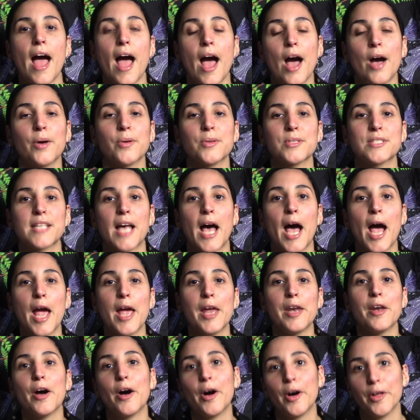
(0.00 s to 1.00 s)

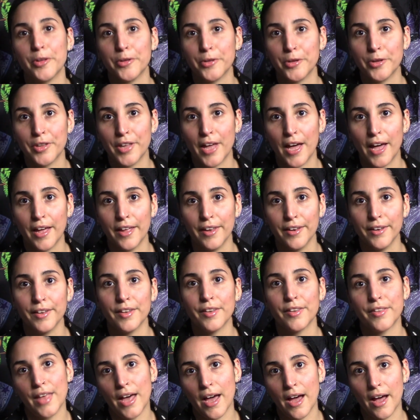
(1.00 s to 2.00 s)
outside other
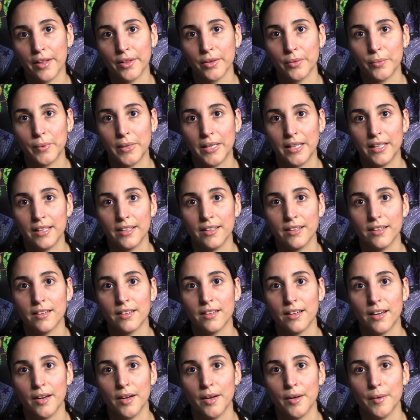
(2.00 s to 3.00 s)
than the Halloween
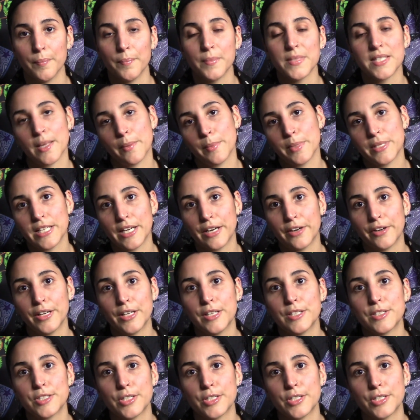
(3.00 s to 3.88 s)
cemetery.